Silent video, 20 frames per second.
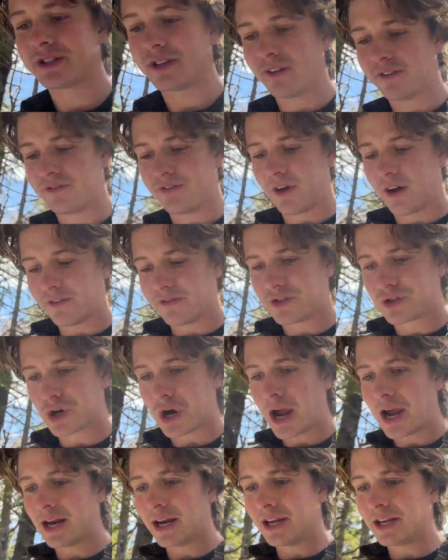of
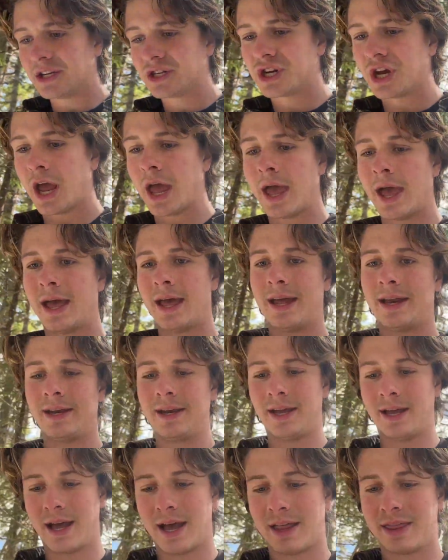drainage, and
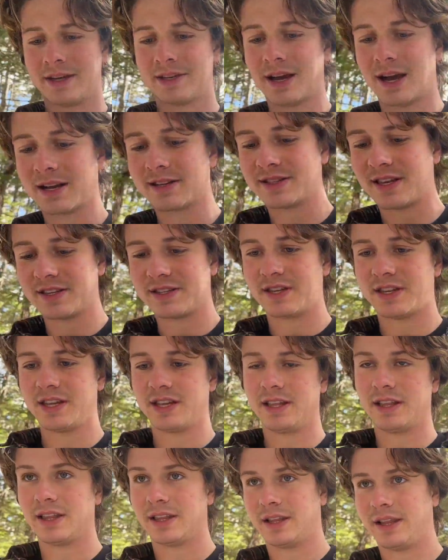the
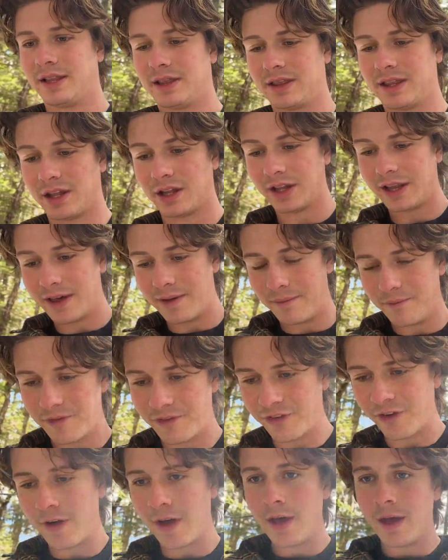toxicity, the
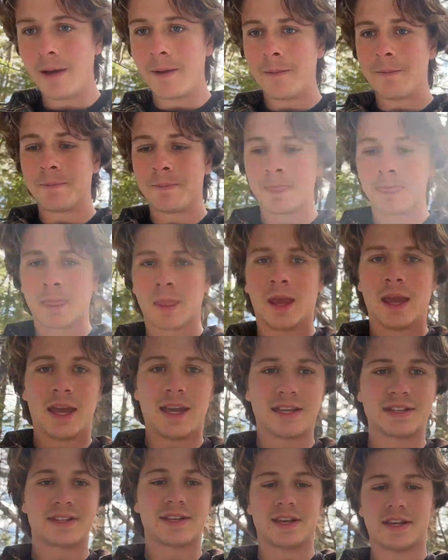lymph,
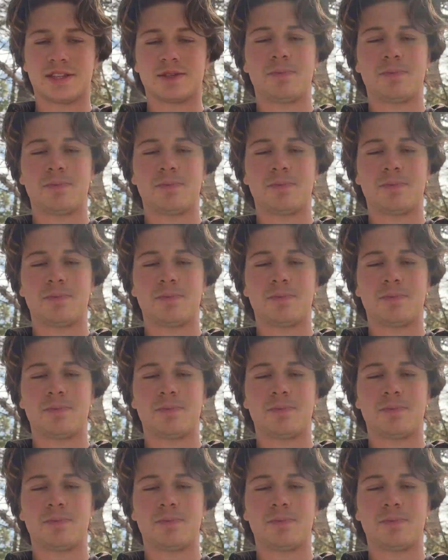is